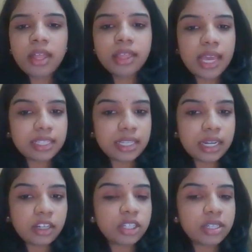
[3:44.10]
The
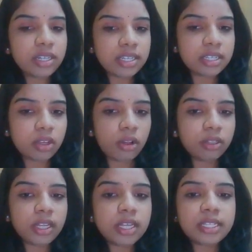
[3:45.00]
acceleration is called
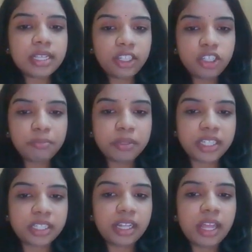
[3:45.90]

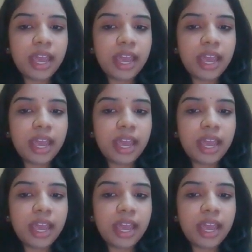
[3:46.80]
centripetal